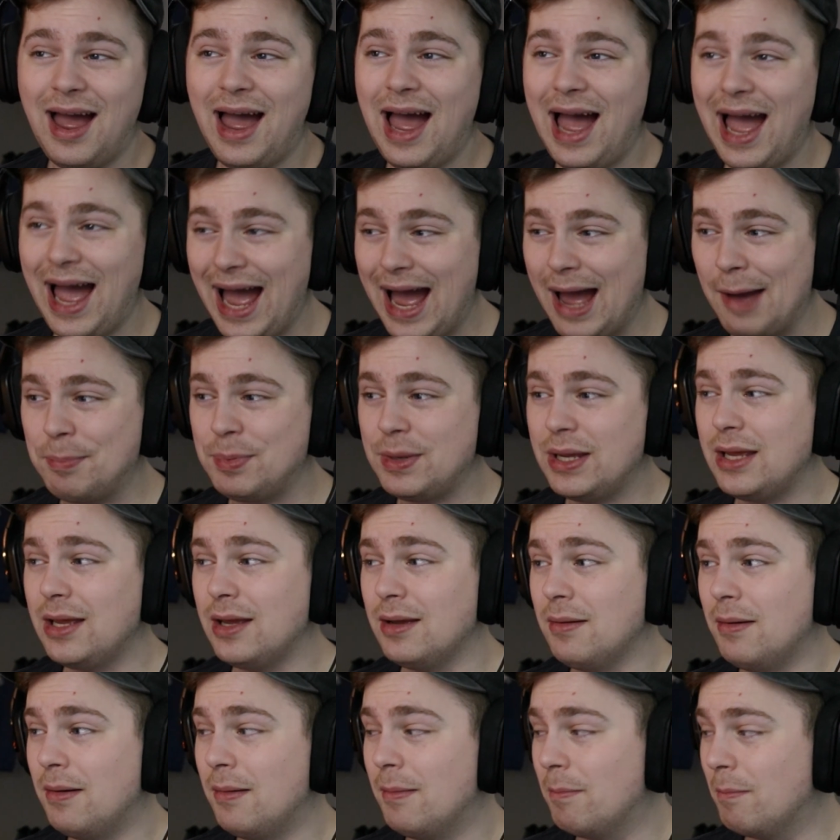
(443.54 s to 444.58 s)

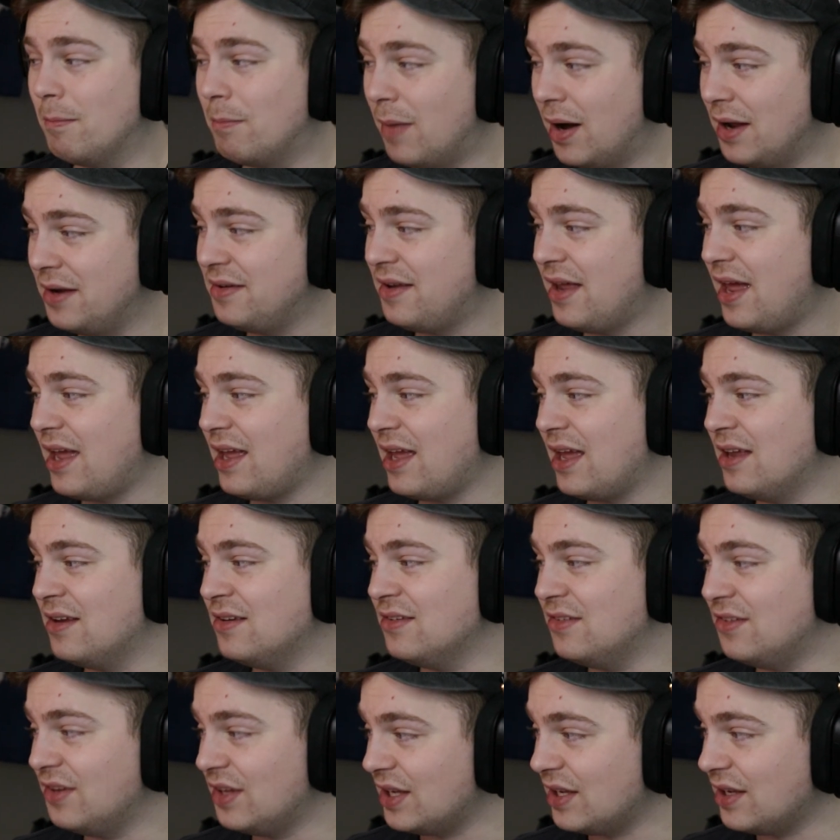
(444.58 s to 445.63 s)
Happy Monday
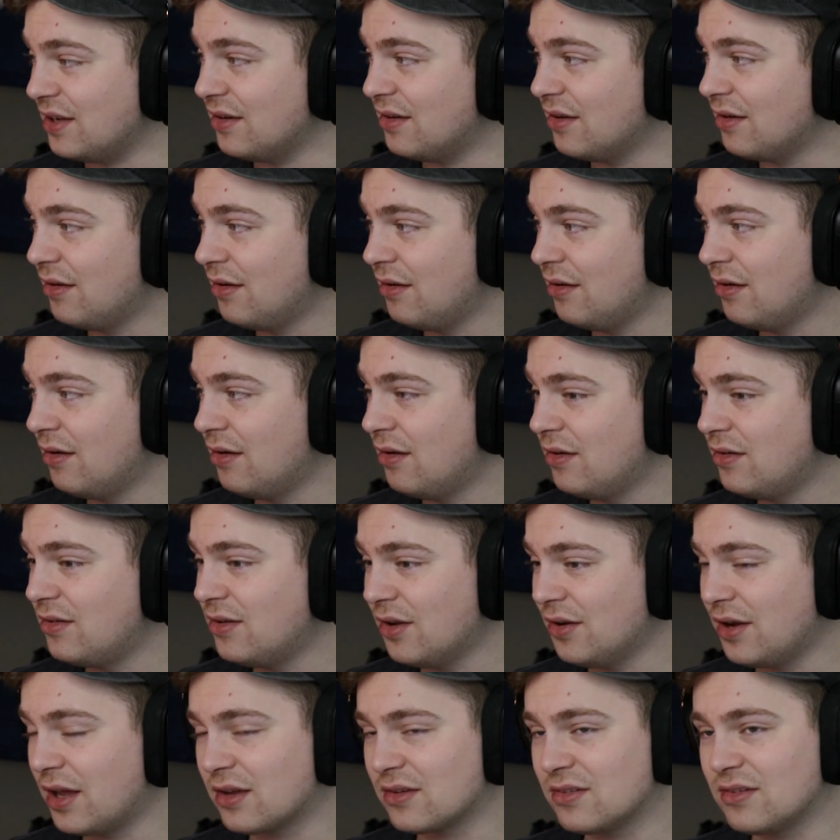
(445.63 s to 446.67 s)
indeed.
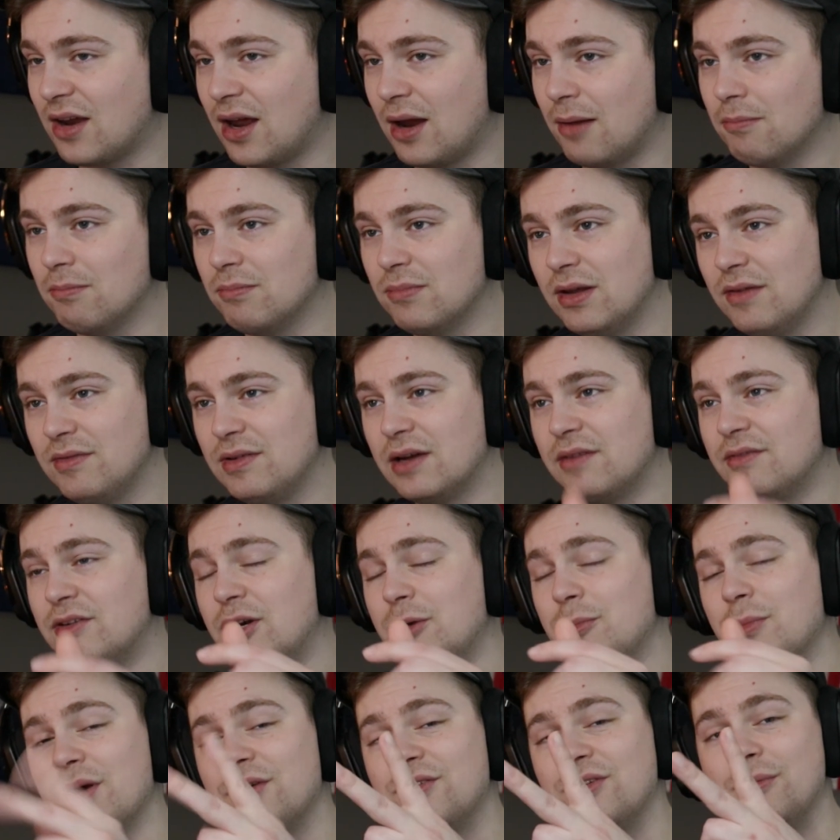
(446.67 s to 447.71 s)
Till next time. Love y'all
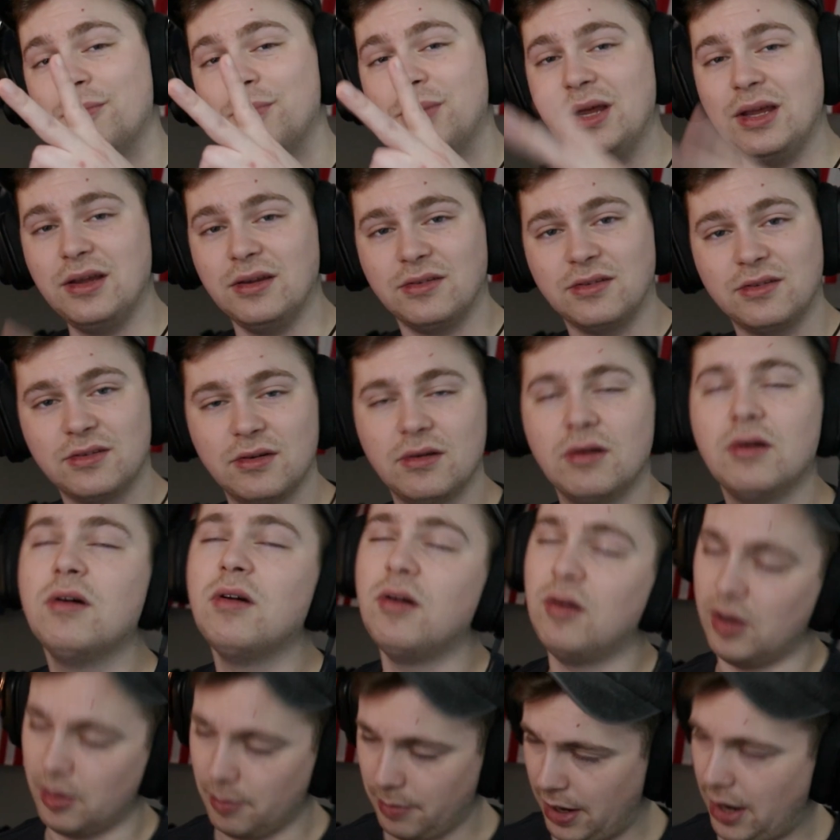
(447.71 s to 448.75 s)
very much and peace.
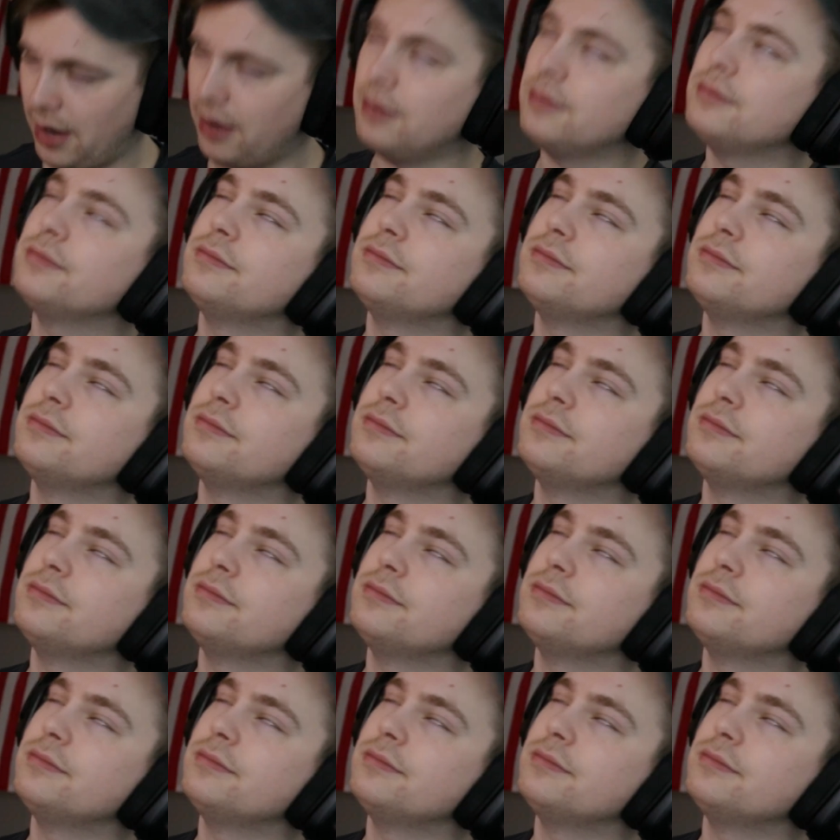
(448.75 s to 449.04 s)
Goodbye.